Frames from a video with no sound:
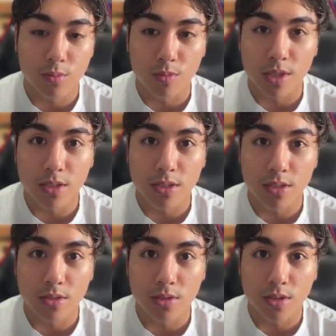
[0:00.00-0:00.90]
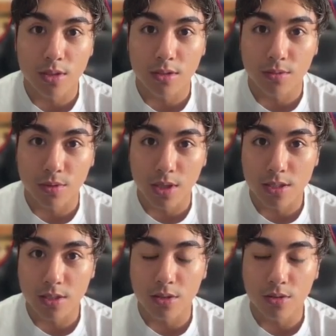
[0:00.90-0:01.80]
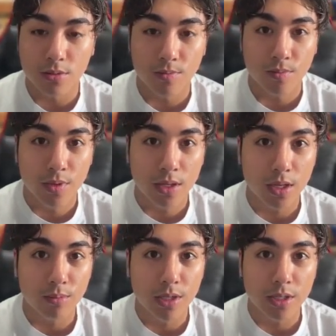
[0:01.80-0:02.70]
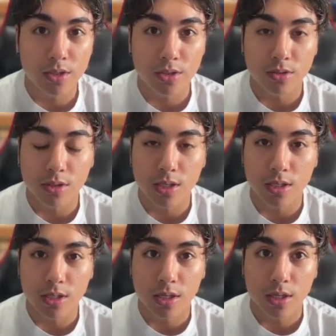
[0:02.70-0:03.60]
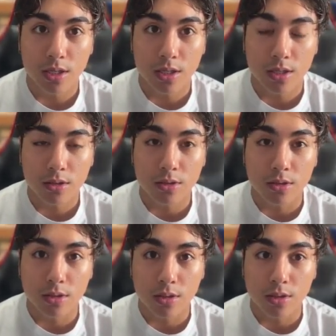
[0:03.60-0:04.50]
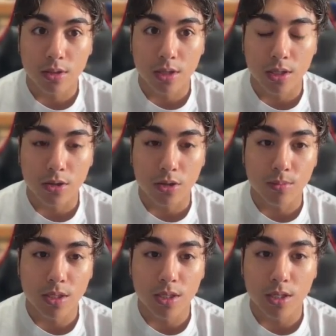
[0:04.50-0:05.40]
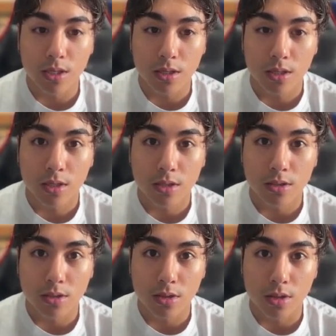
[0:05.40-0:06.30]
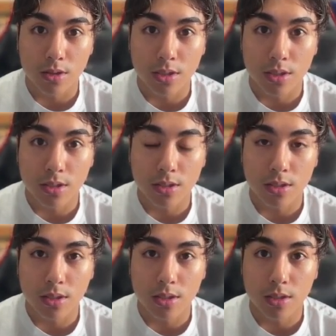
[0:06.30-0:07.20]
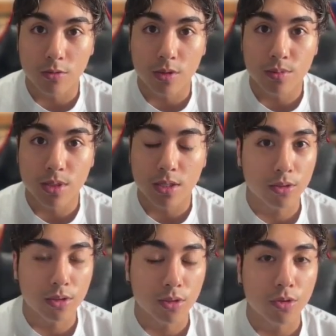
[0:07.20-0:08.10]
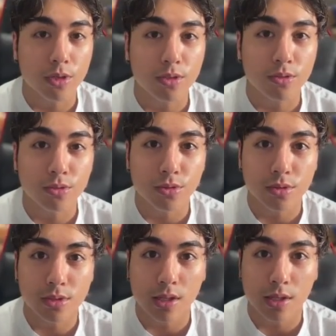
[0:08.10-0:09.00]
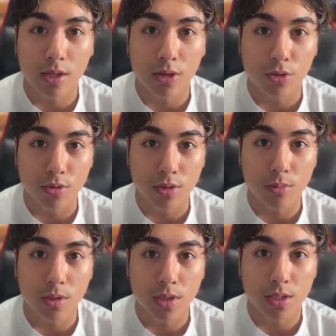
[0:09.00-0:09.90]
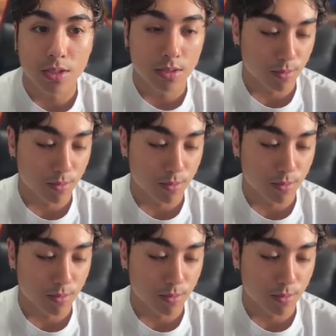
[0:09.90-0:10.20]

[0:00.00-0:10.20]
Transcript: maintenance with SEO and making sure that you're updating your content and website according to Google's algorithm updates.